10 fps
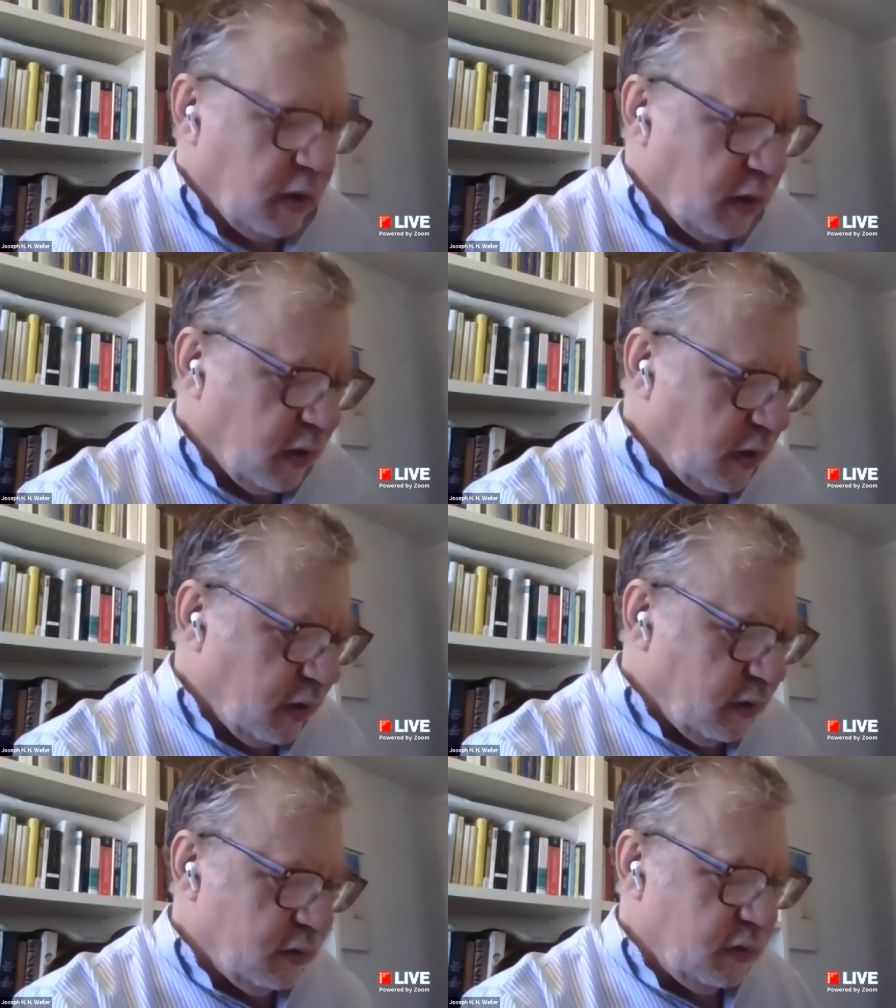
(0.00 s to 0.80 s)

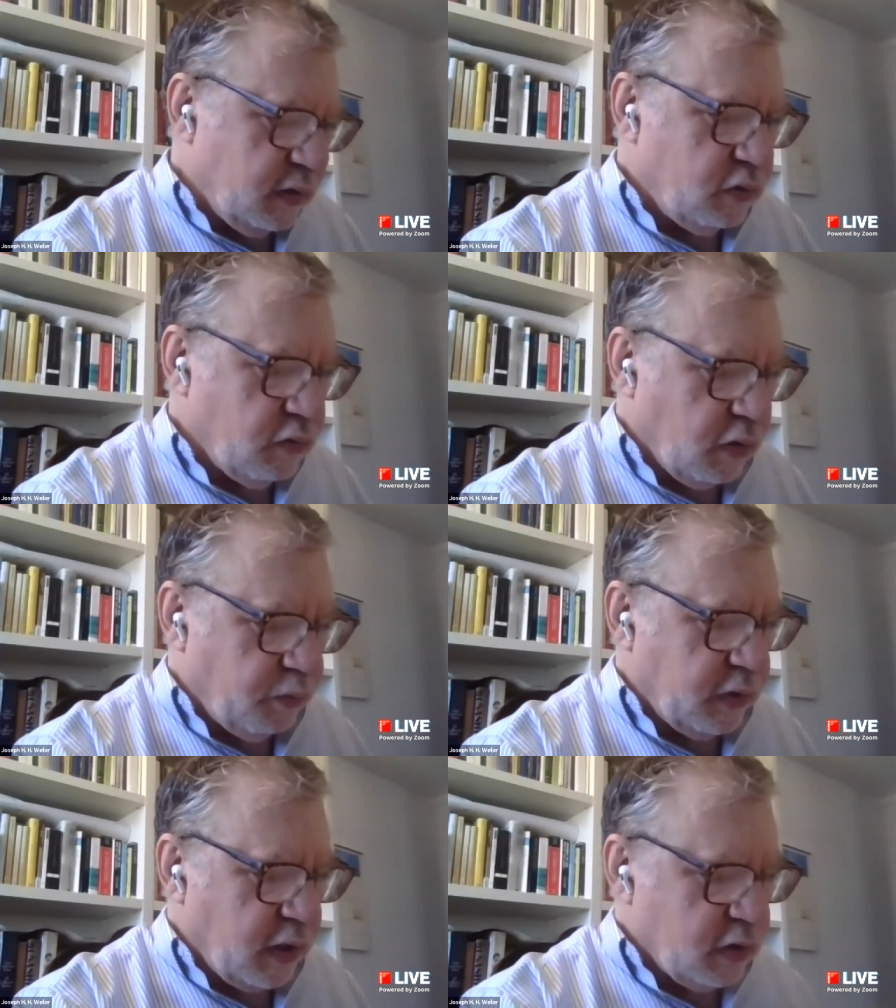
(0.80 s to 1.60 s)
uh, into the
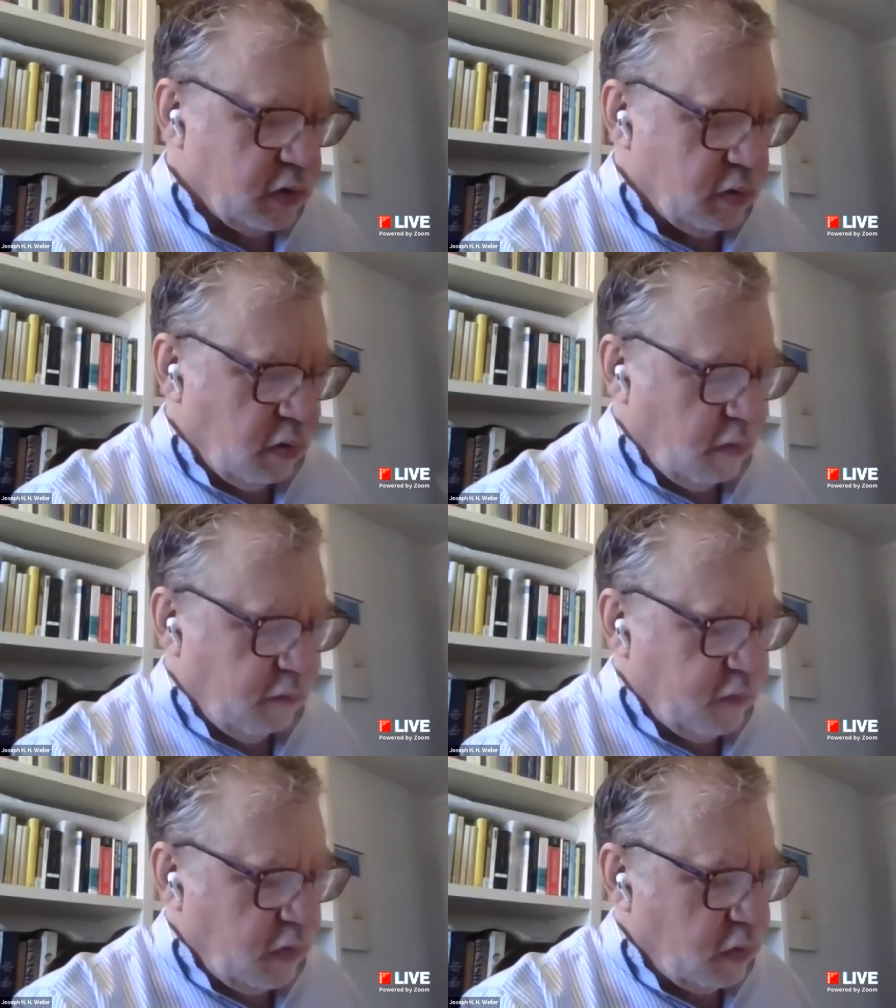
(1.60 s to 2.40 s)
production
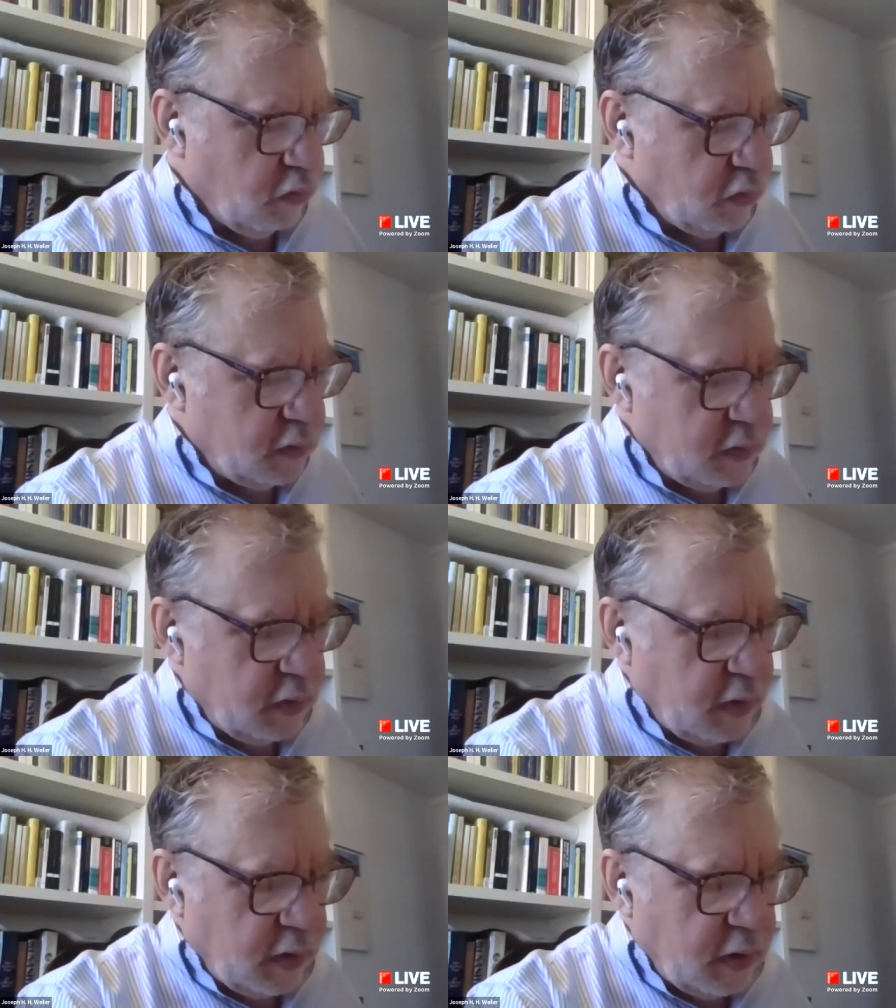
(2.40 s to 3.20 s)
of a good
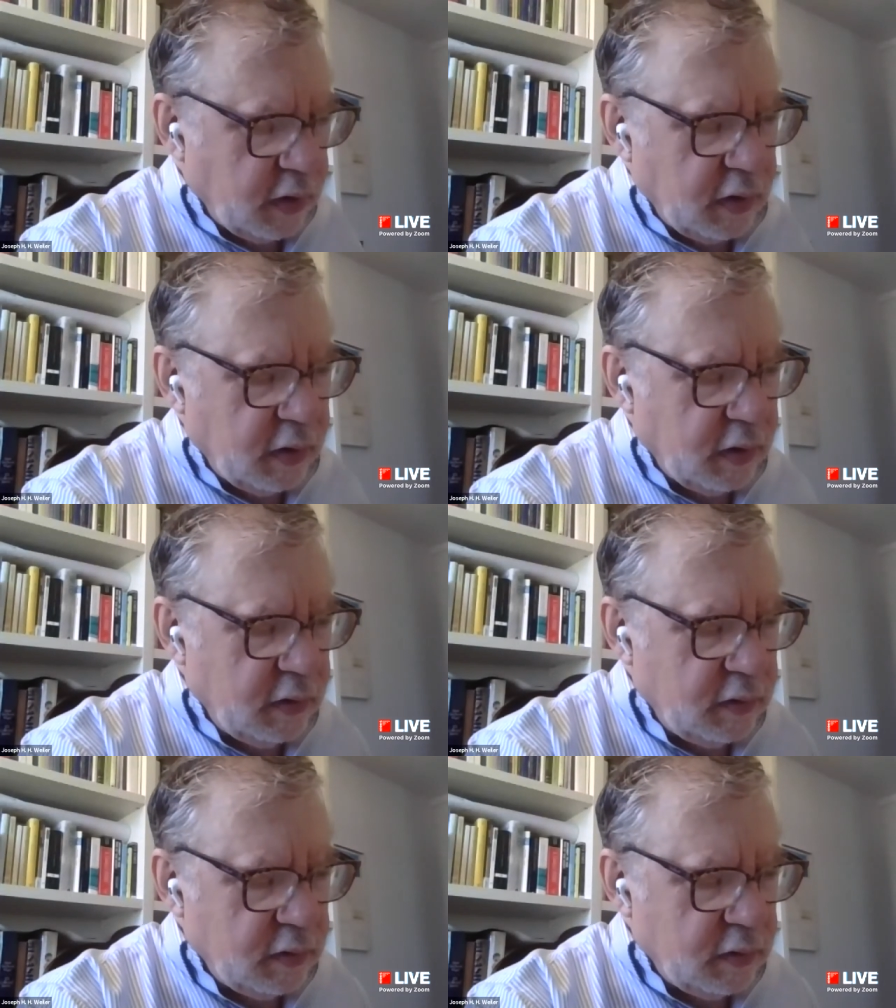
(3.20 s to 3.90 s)
uh,